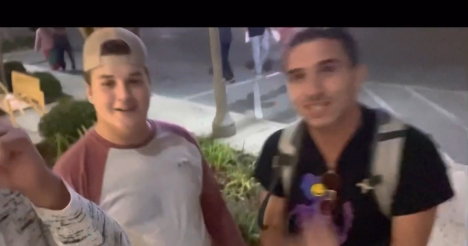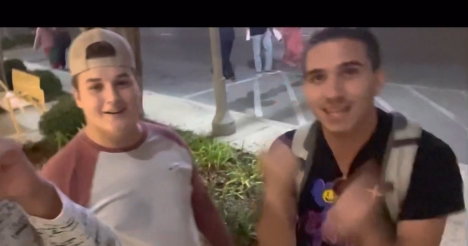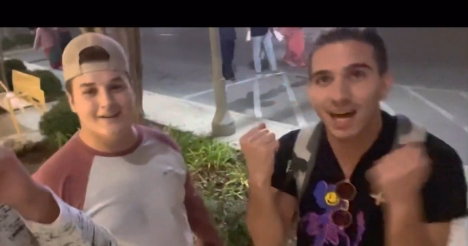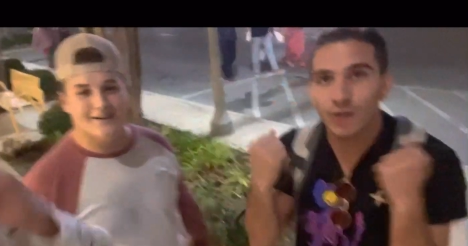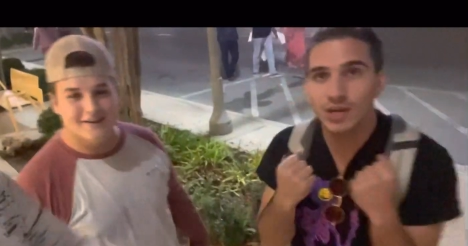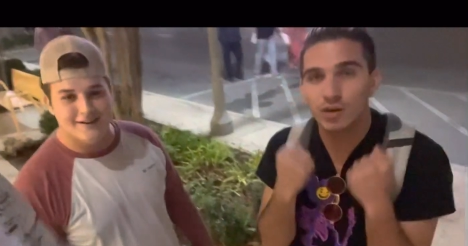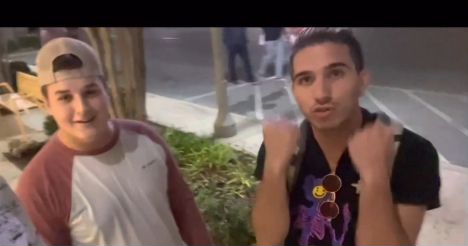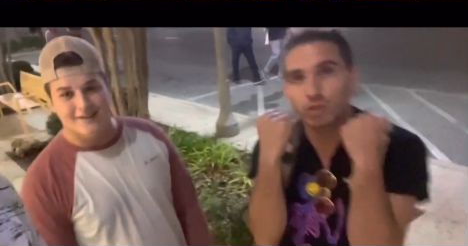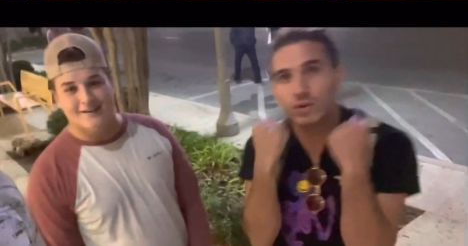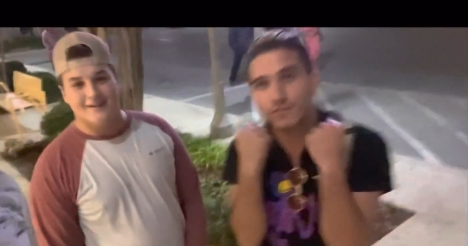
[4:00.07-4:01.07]
Speaker 1: style, we gonna
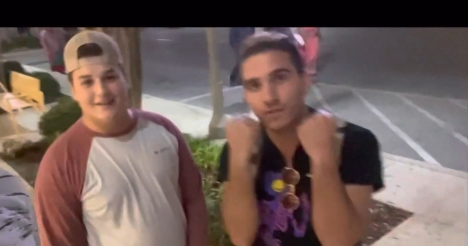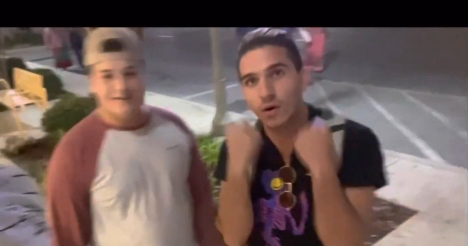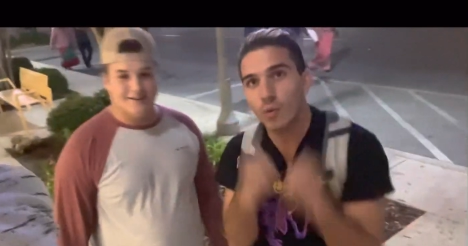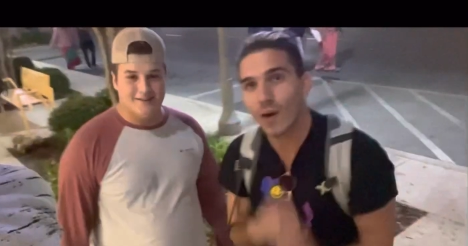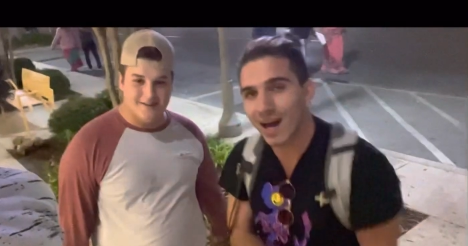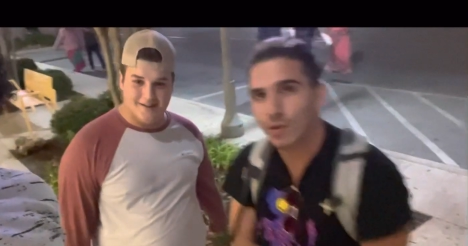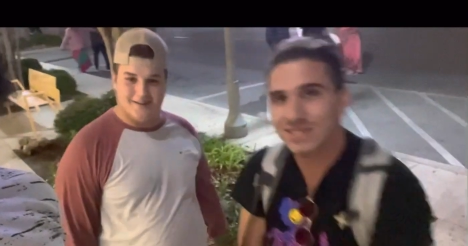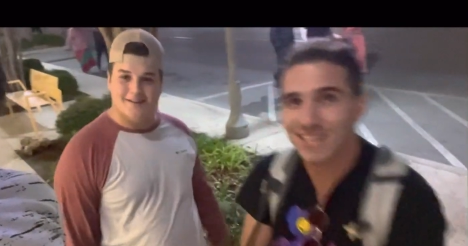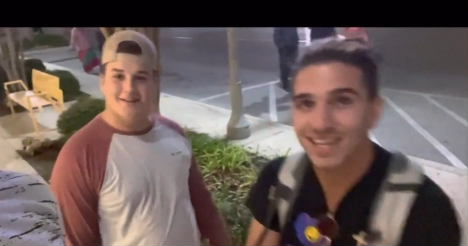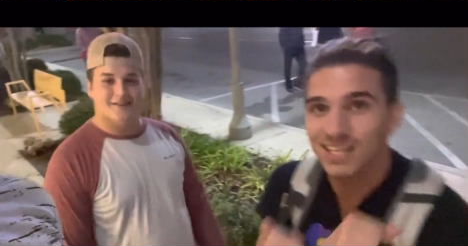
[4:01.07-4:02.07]
do it for a while.
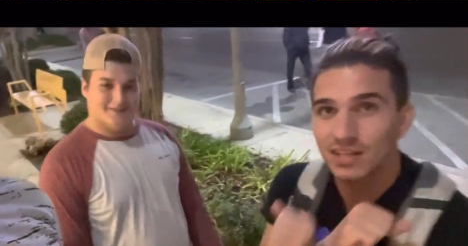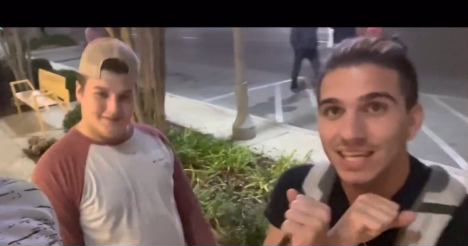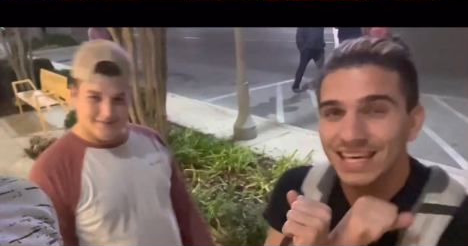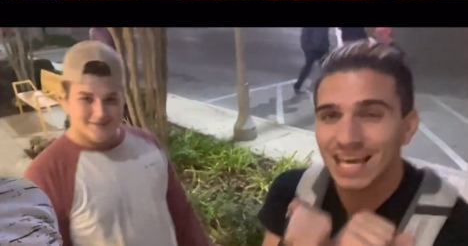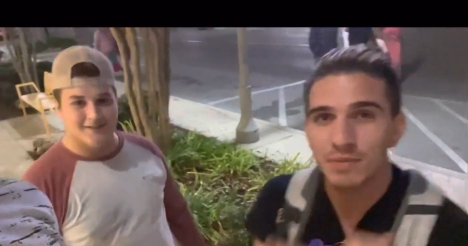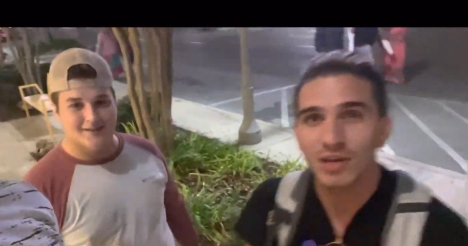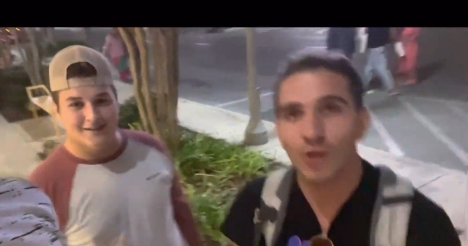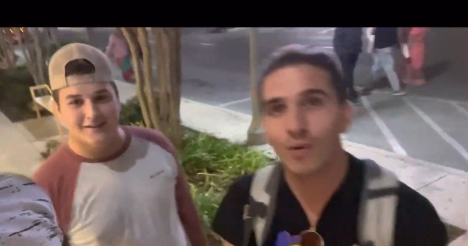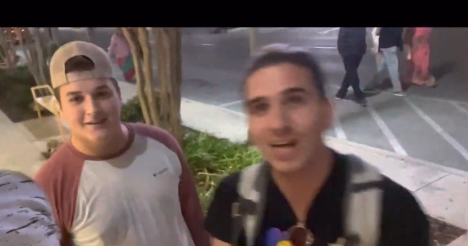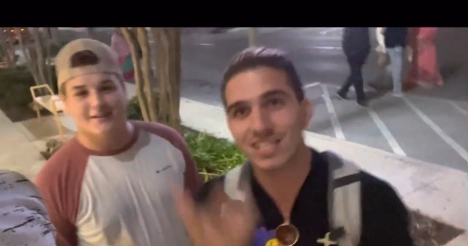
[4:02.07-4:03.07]
Once I kill the game, you
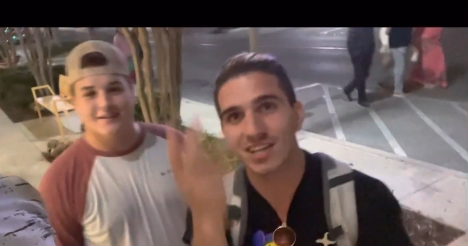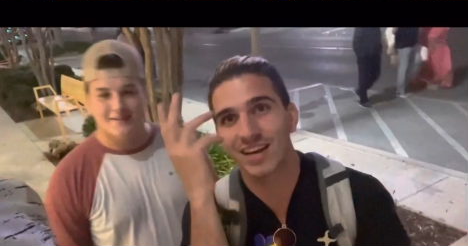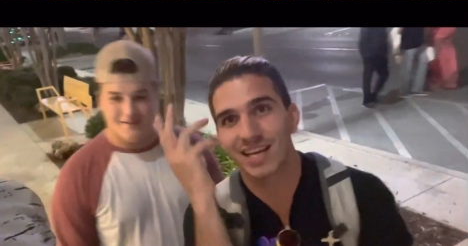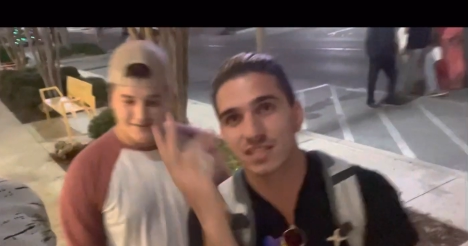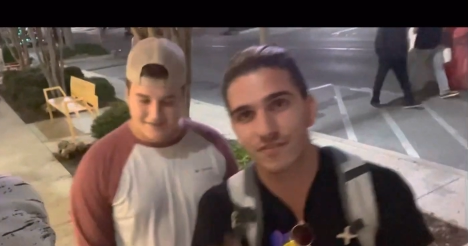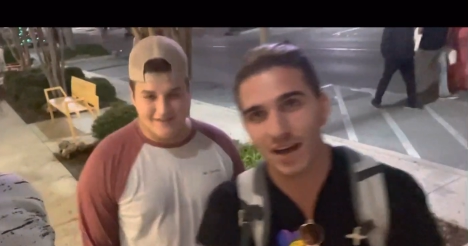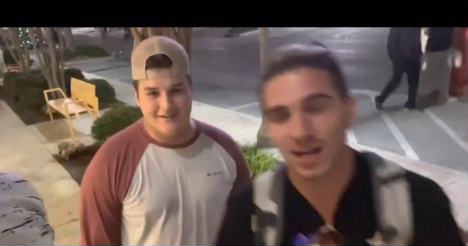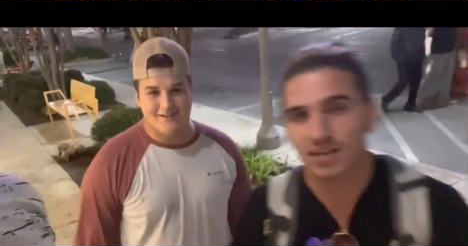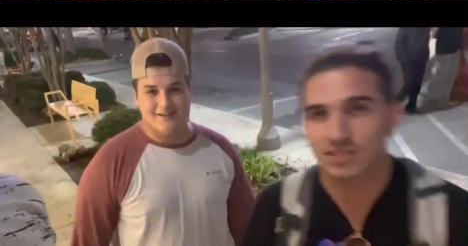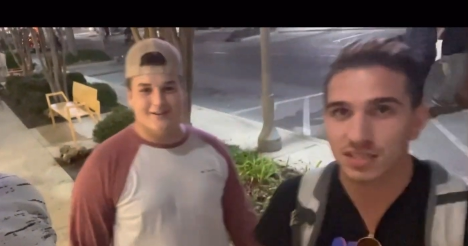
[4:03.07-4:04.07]
can watch it on X
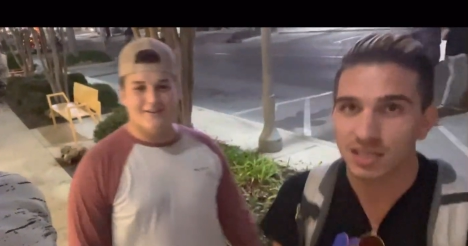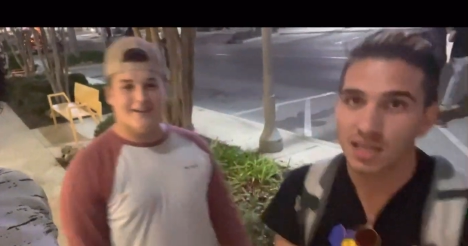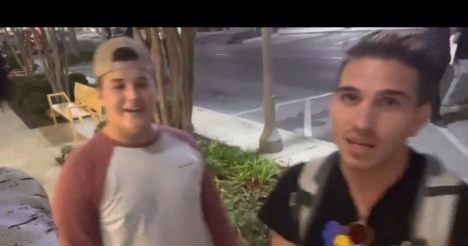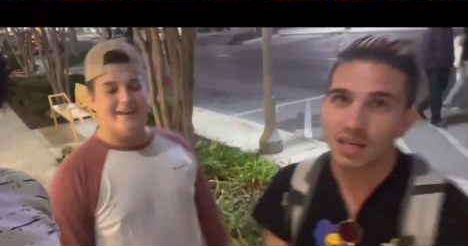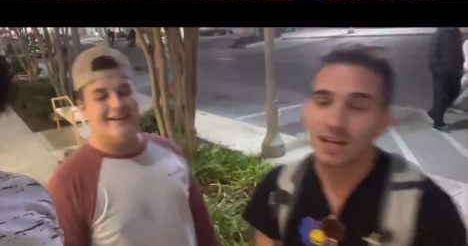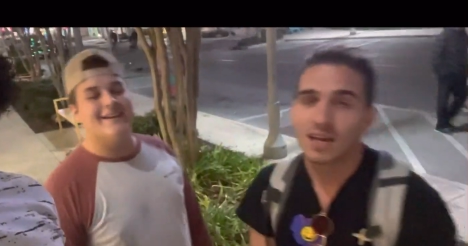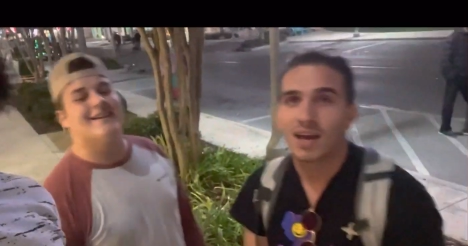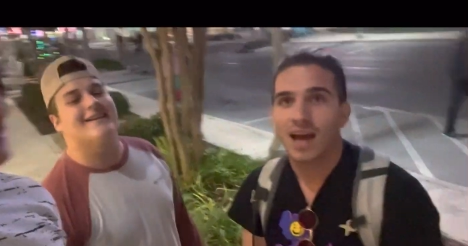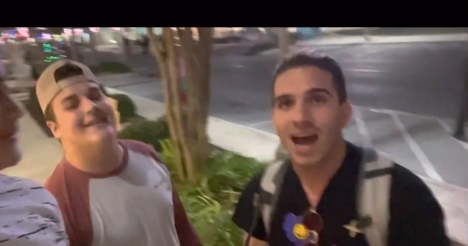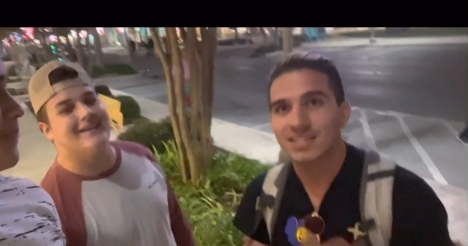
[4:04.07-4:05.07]
Files. Okay.
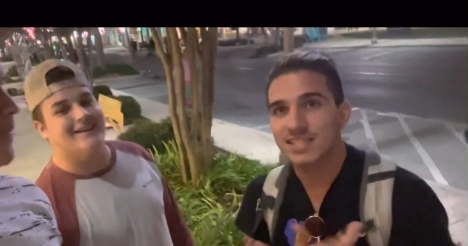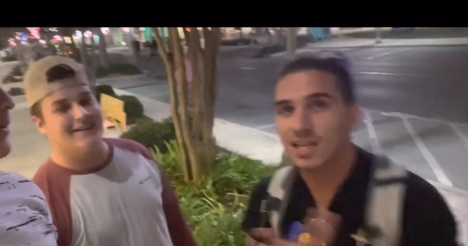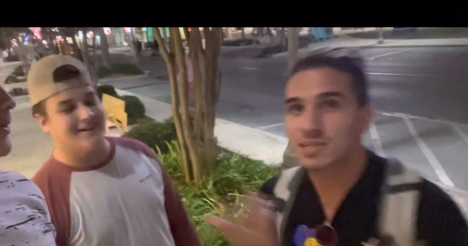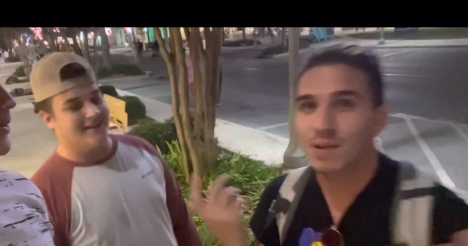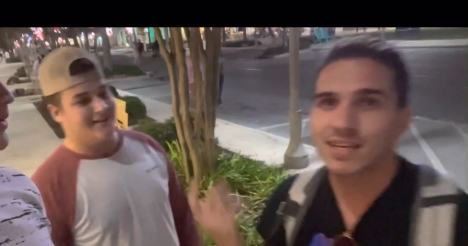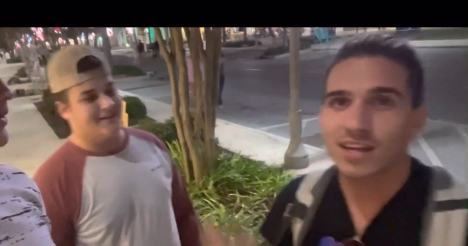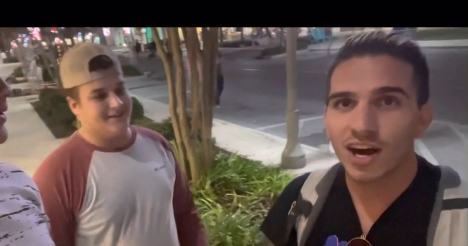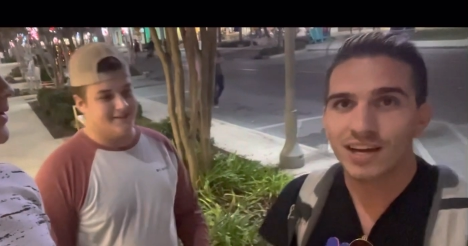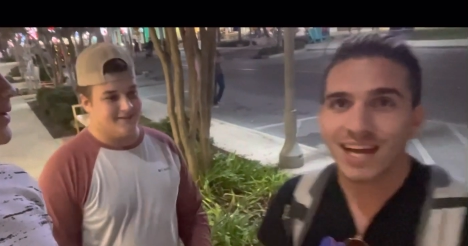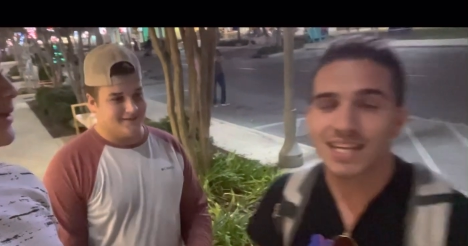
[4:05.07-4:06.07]
I just lost my
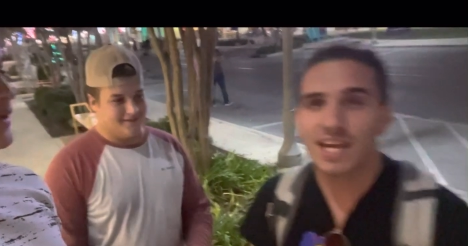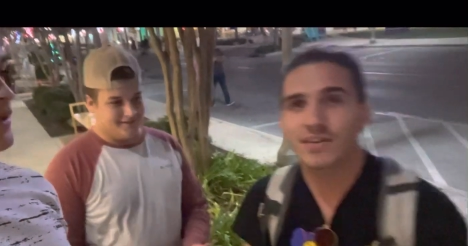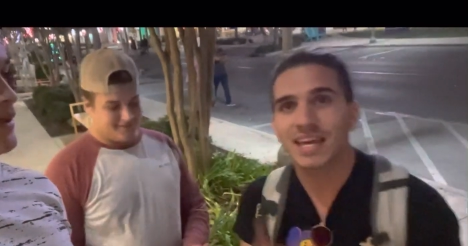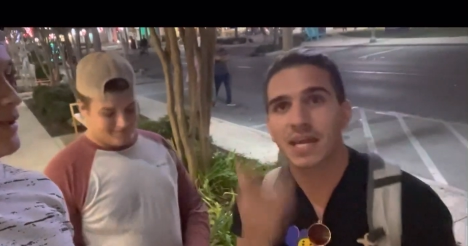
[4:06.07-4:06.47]
dog, I can never get